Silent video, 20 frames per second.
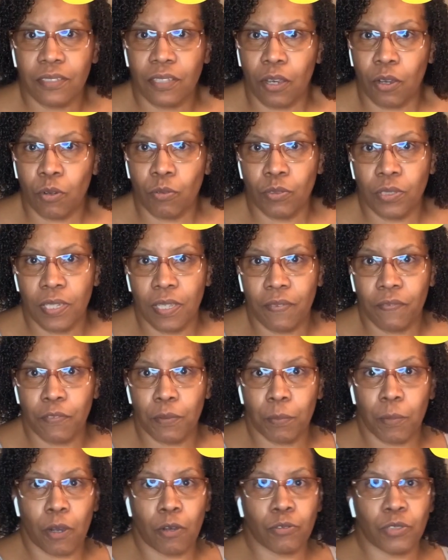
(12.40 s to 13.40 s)
O-Team from
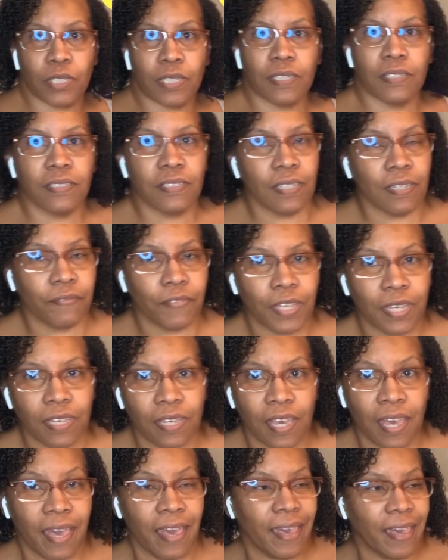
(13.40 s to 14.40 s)
O-Team TV,
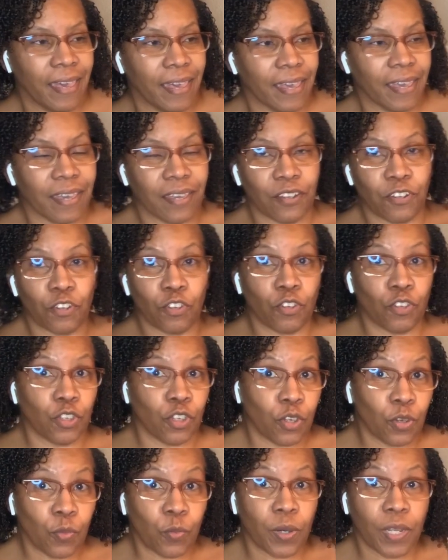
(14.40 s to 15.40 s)
and do
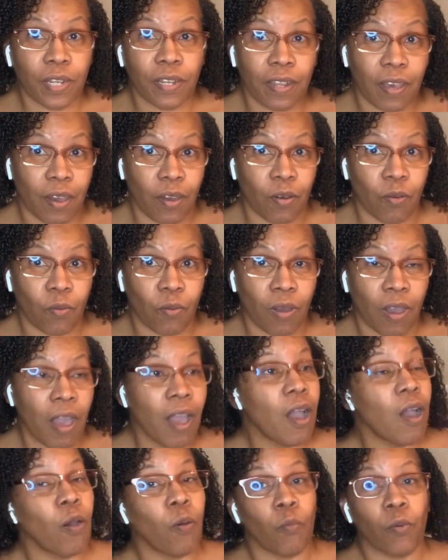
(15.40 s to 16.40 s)
you want to know
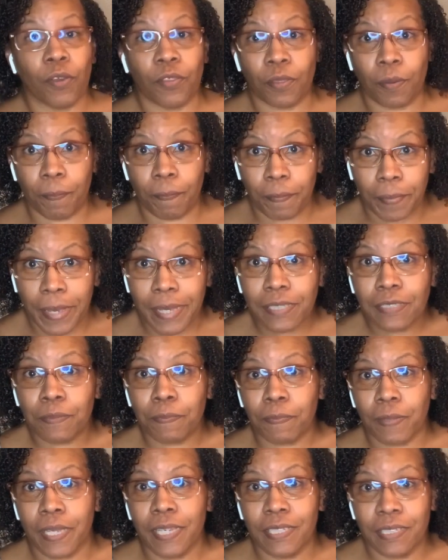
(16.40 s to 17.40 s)
where the best
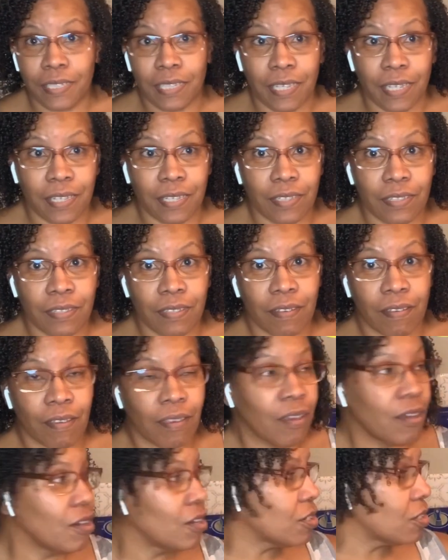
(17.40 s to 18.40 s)
place is
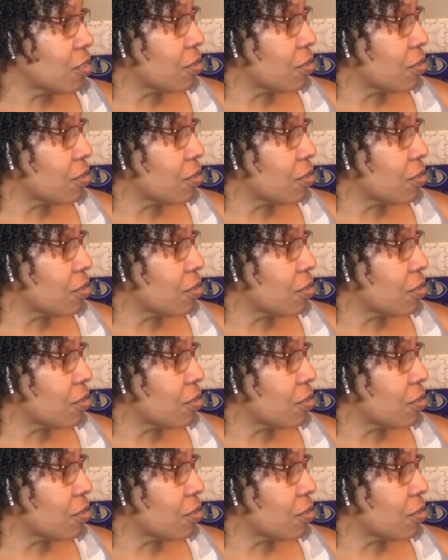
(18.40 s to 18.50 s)
to